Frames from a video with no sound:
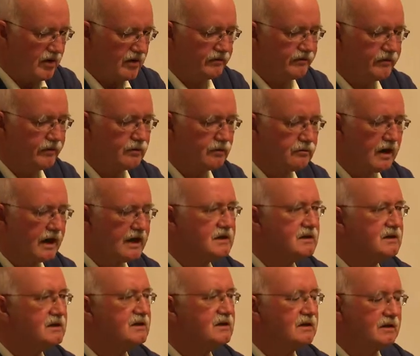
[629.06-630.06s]
For
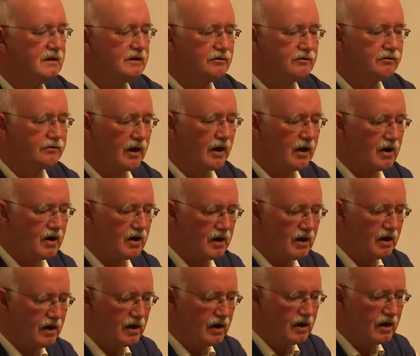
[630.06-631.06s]
right and
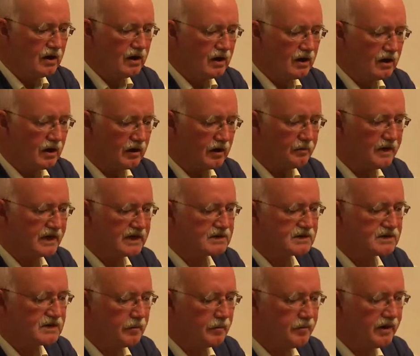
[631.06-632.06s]
wrong, are
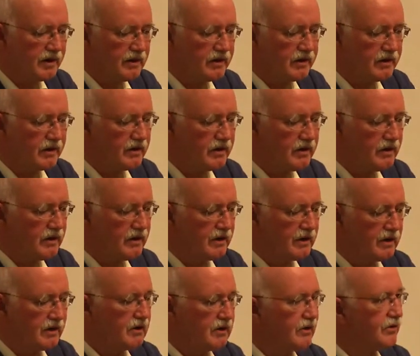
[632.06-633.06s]
mixed up here.
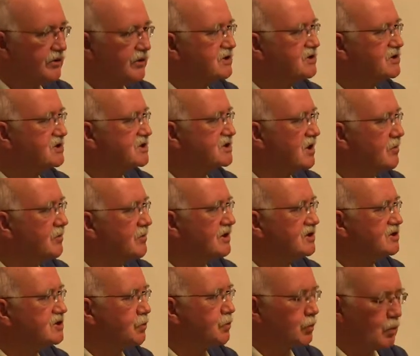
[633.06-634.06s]
There's so
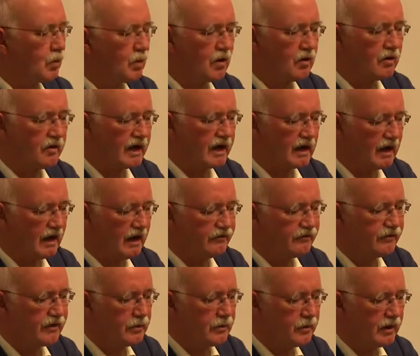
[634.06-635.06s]
much warring
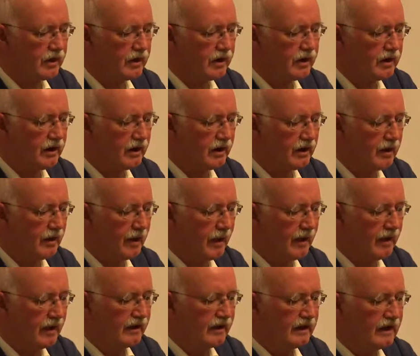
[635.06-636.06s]
everywhere.
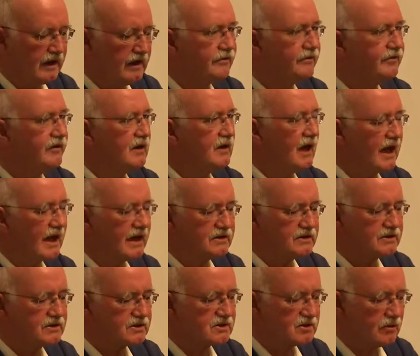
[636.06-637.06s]
Evil
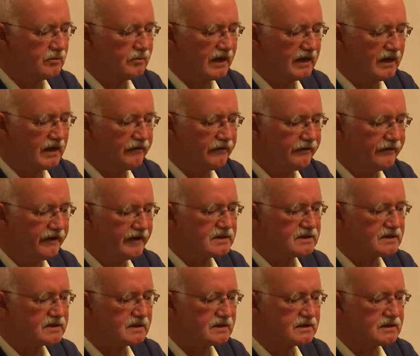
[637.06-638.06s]
has so many
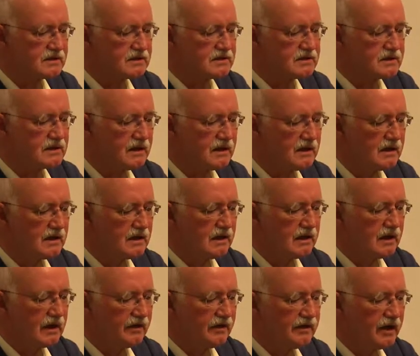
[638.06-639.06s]
faces,
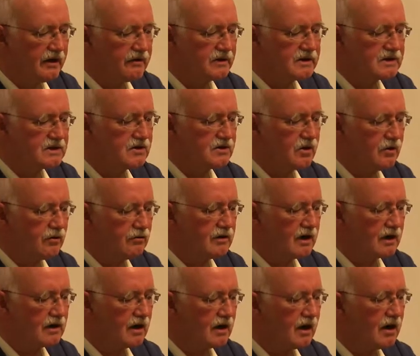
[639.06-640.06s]
and there is no
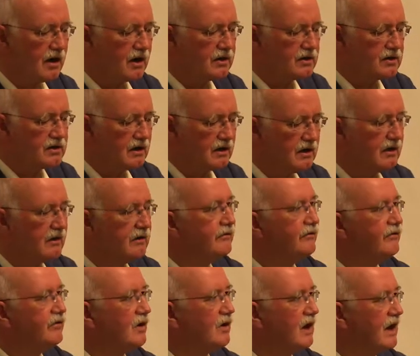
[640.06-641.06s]
regard
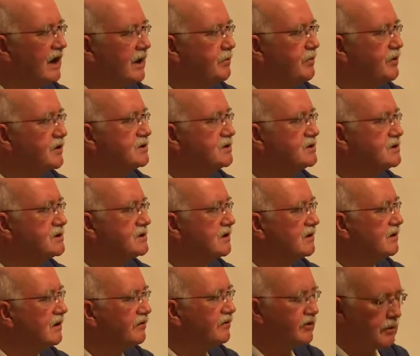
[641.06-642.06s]
for labors
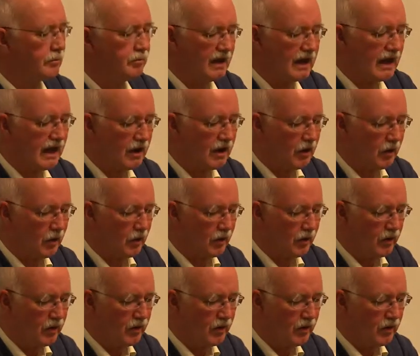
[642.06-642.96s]
of the plough.